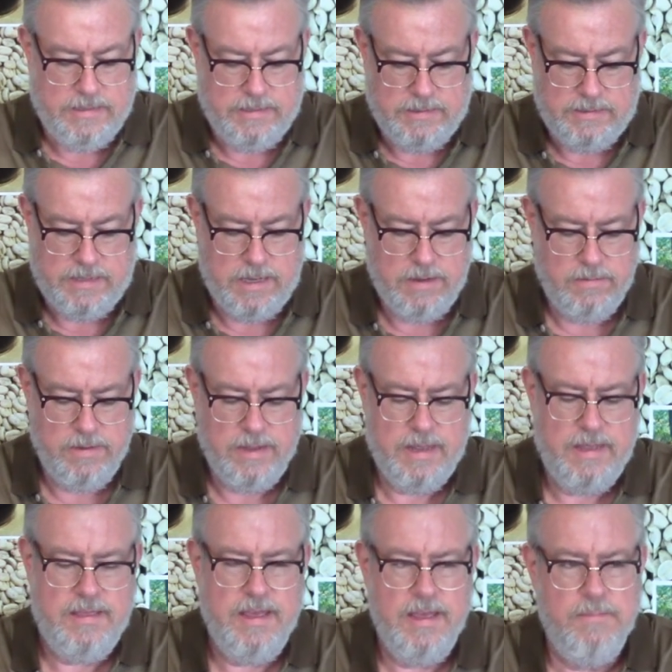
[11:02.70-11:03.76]
So I
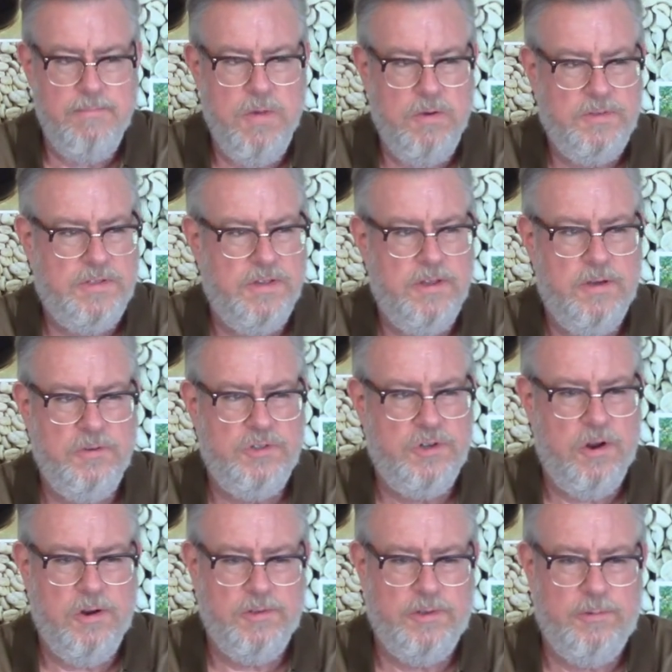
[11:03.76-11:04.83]
think most of those
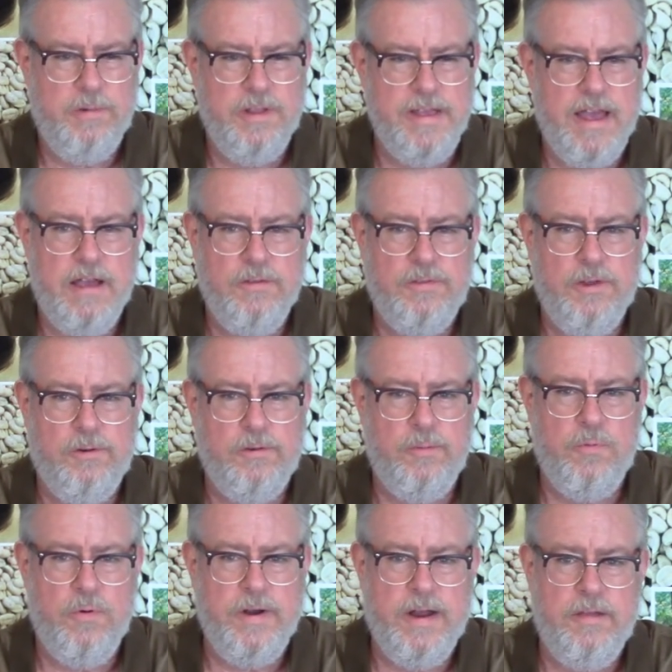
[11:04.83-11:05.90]
charts are really out there to
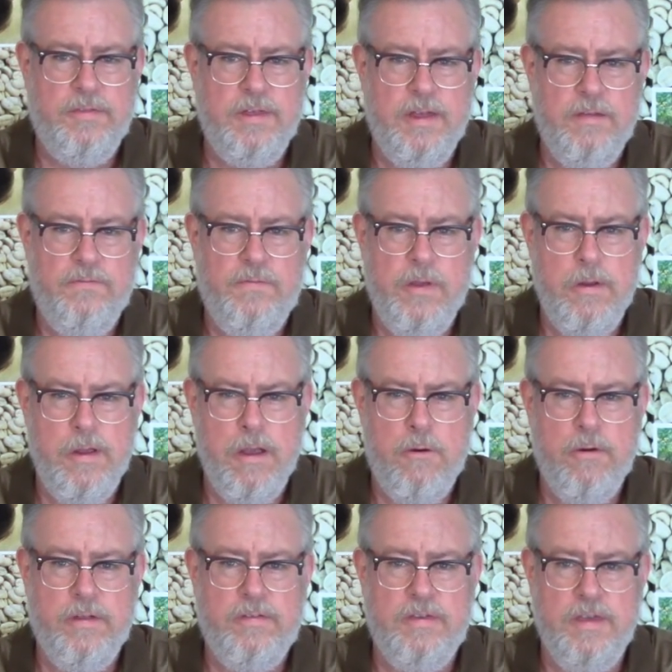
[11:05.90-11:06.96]
point out the
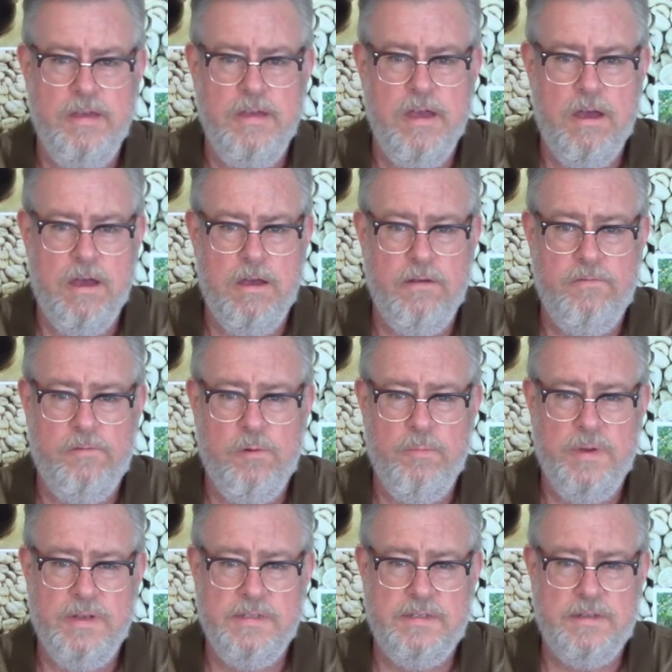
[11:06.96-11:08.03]
inferiority of
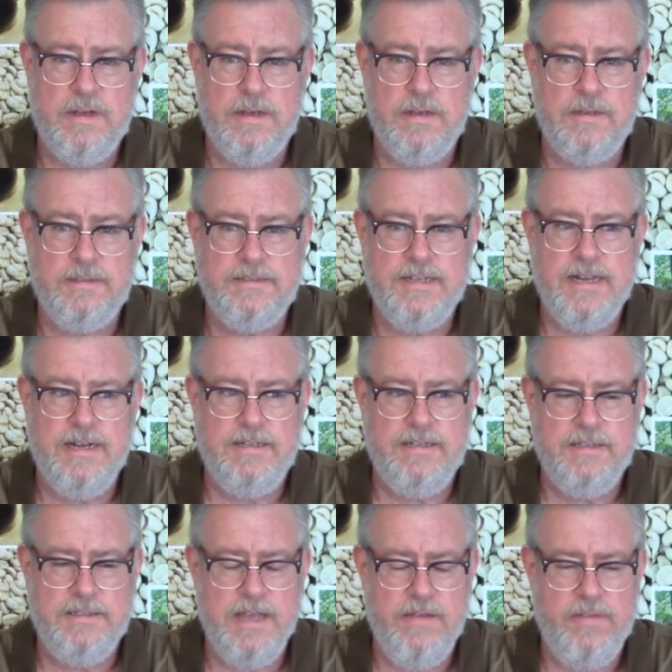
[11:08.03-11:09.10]
Robusta. And it
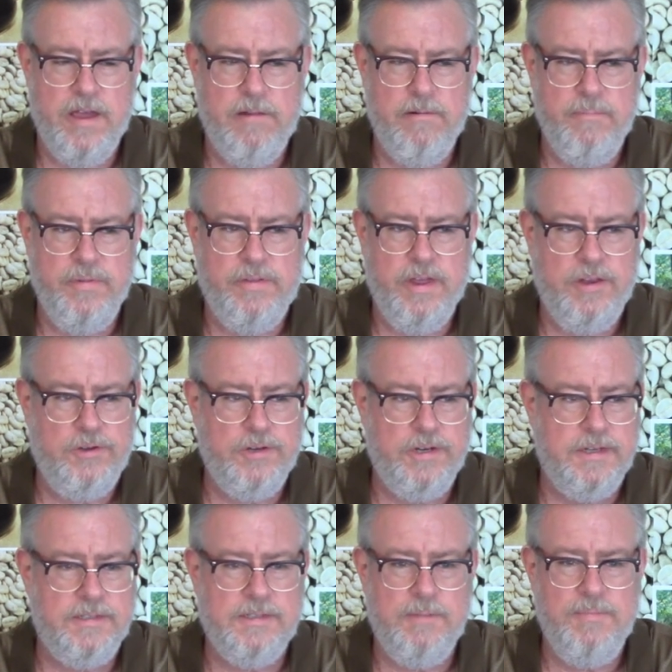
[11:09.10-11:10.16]
does have that reputation.
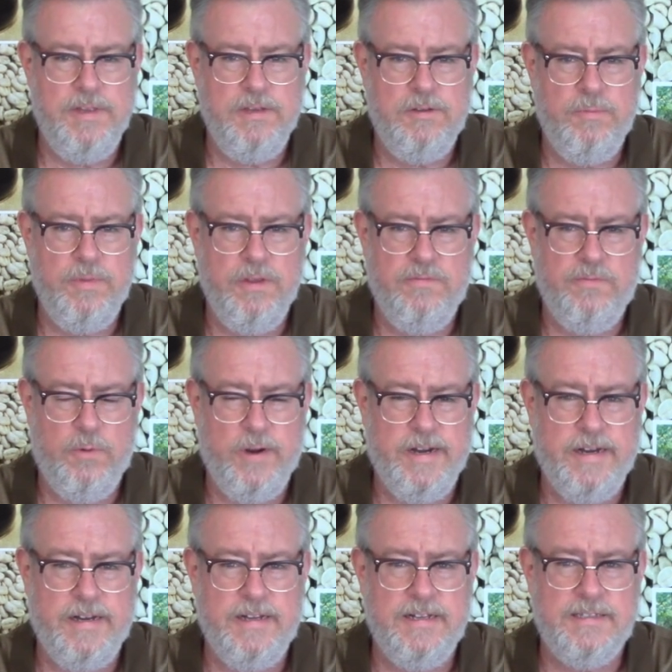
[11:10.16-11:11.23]
It's something to be
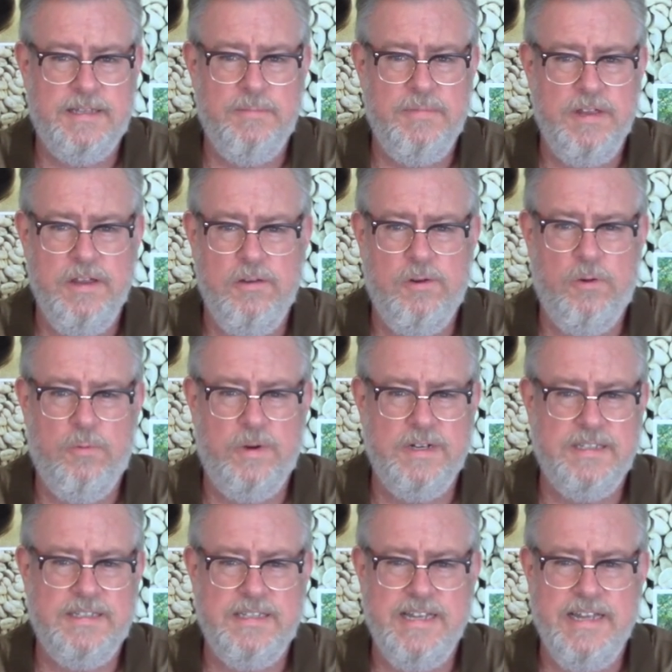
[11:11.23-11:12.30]
avoided. It's something you don't want to
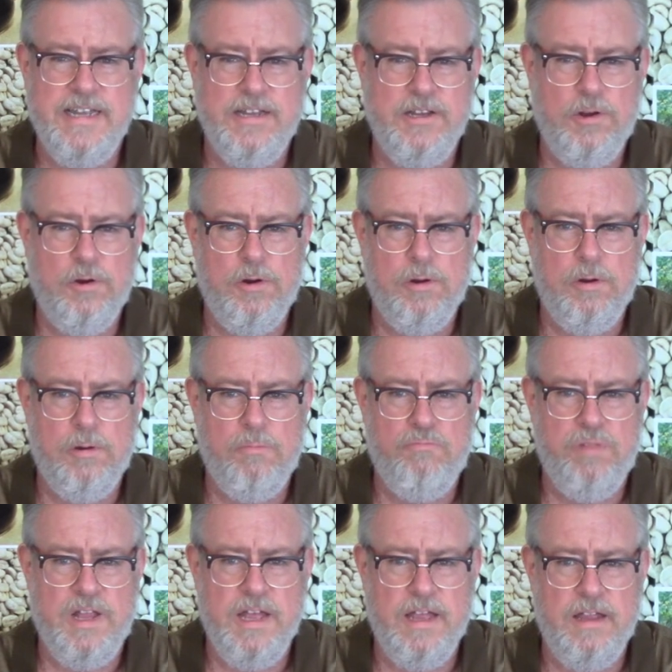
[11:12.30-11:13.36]
see in your
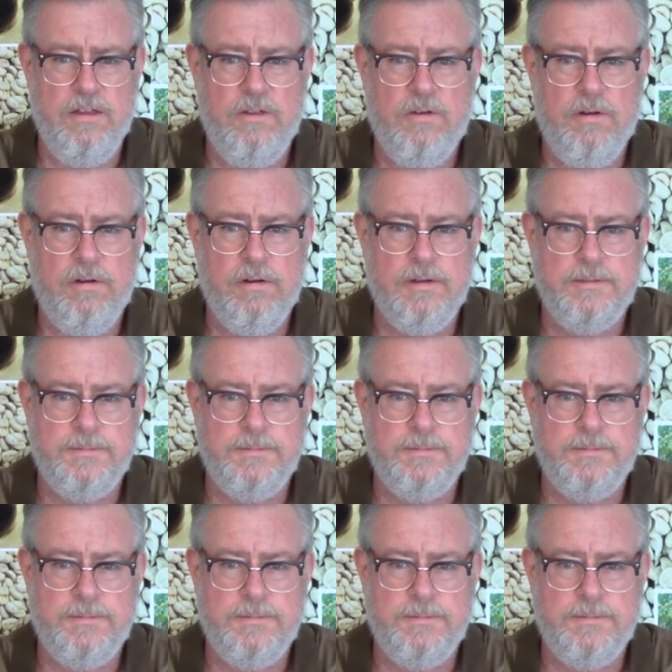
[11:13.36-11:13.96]
blend or